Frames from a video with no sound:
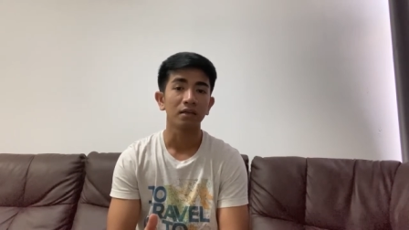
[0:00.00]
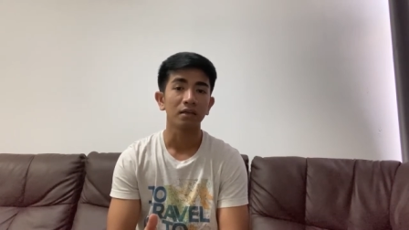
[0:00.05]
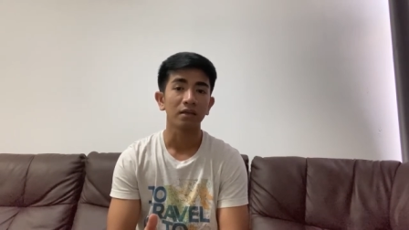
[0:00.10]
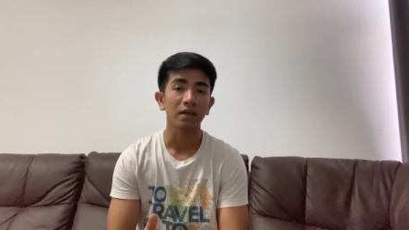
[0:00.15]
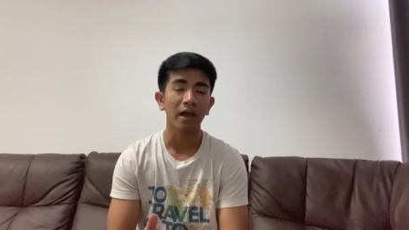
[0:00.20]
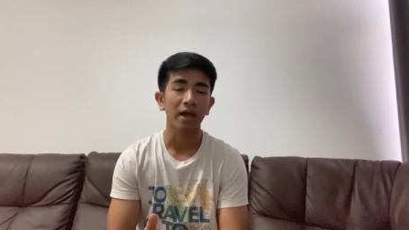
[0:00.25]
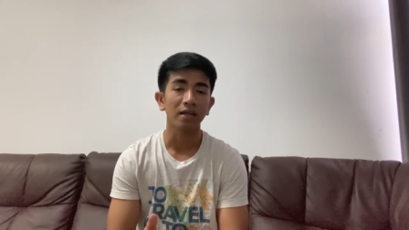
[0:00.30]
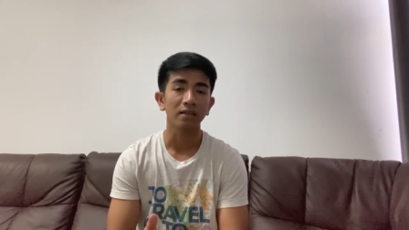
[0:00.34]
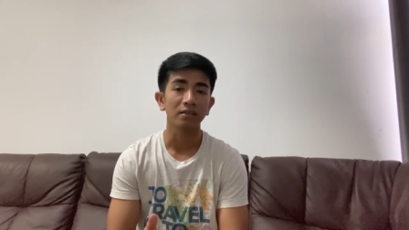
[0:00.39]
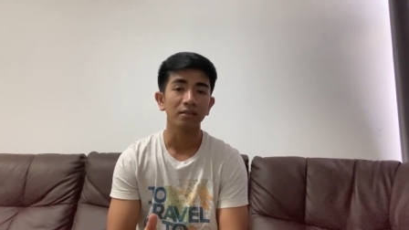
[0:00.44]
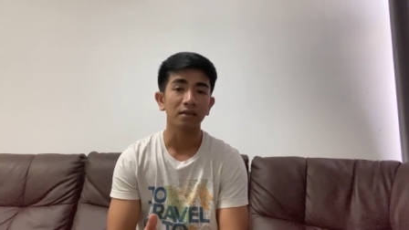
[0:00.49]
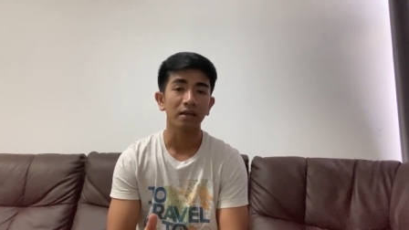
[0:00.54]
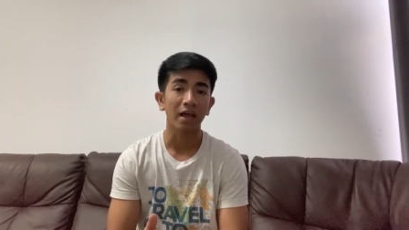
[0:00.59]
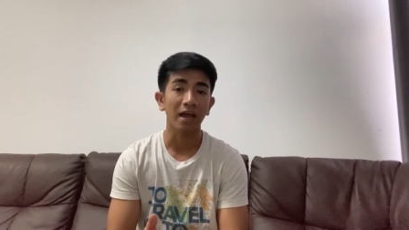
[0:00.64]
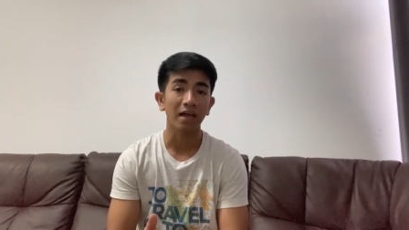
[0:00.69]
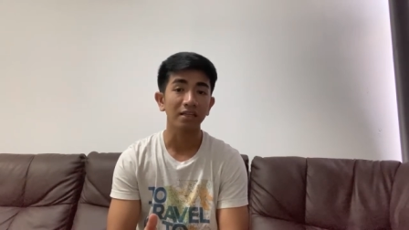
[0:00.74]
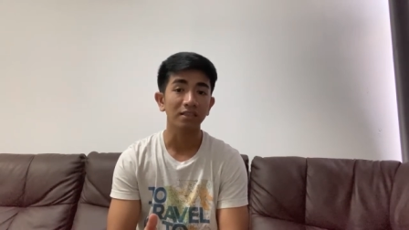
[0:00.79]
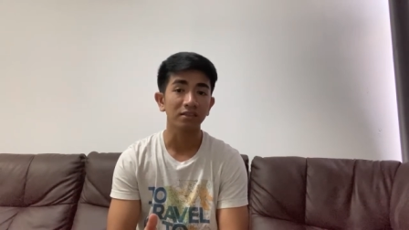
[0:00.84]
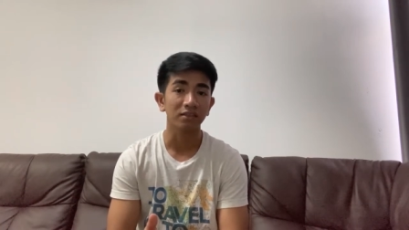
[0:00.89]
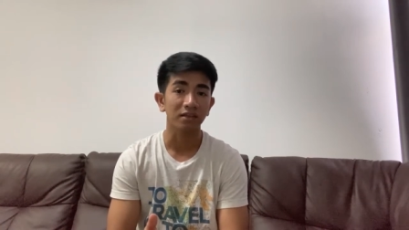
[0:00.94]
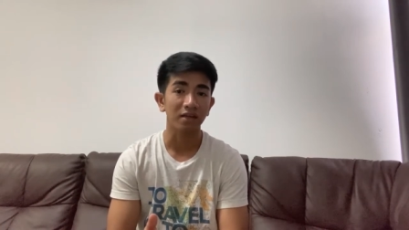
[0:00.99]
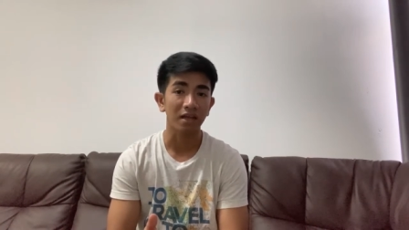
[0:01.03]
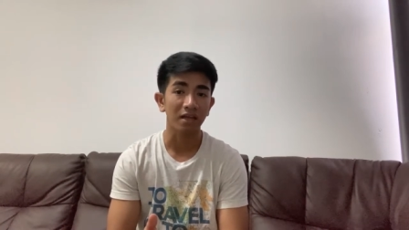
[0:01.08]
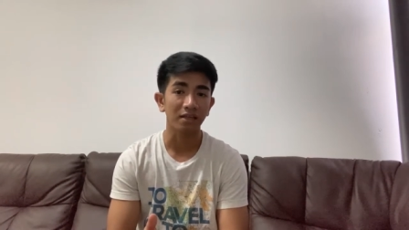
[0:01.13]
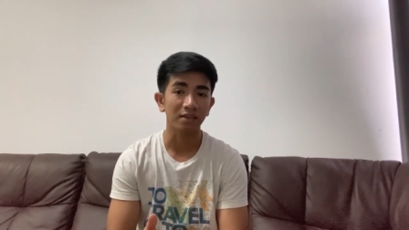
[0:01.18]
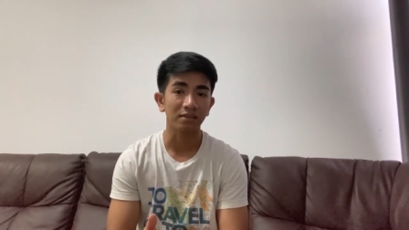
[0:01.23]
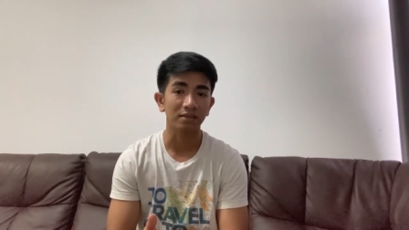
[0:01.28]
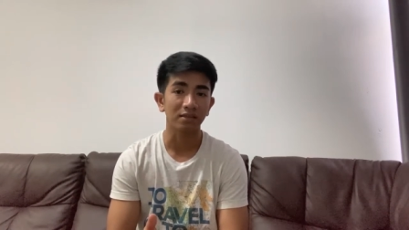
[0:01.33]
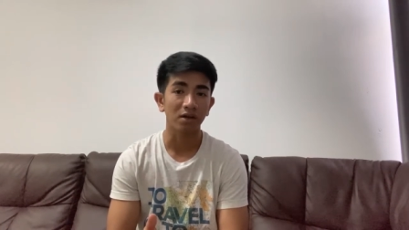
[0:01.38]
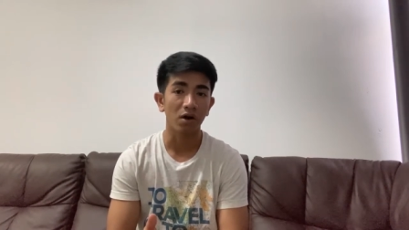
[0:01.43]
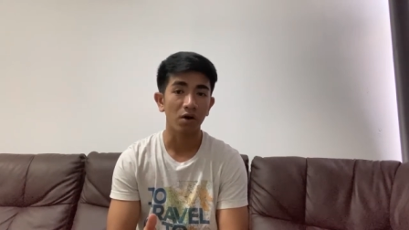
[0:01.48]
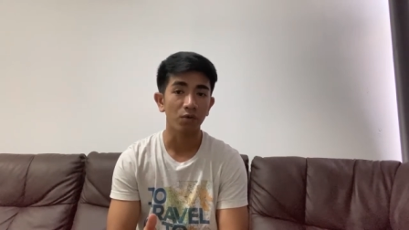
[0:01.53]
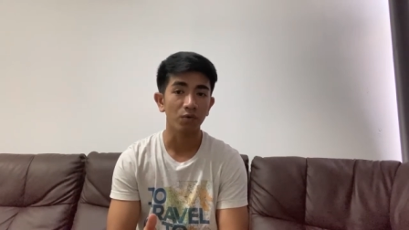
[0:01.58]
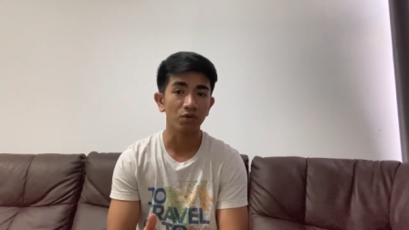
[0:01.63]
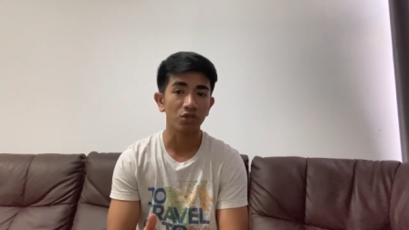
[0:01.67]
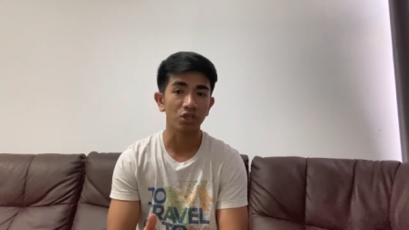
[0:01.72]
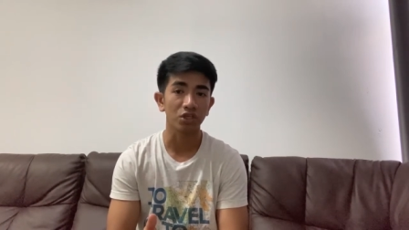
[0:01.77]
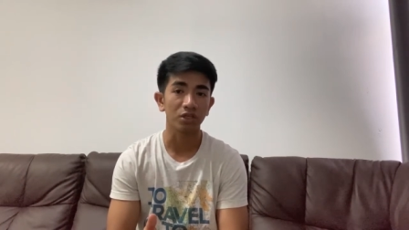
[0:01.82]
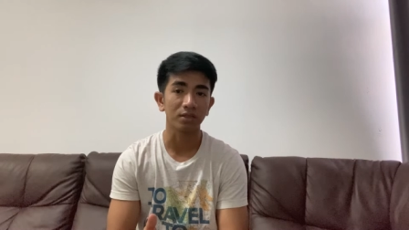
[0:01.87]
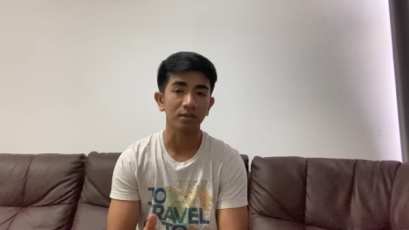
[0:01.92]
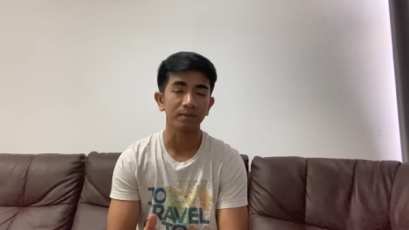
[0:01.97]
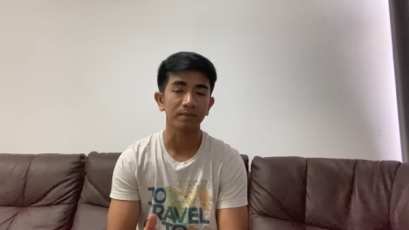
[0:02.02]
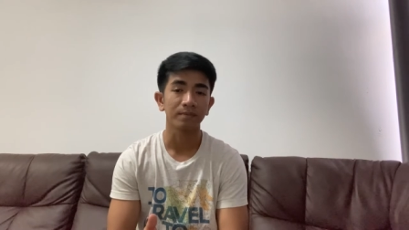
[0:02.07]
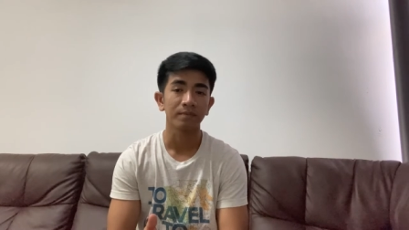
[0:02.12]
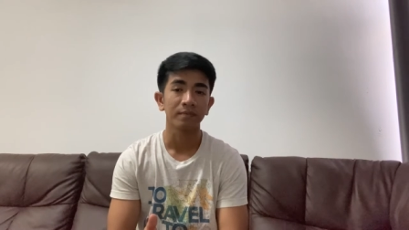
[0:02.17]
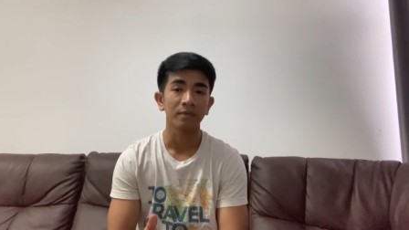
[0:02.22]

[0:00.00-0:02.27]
Can Cantonese origin.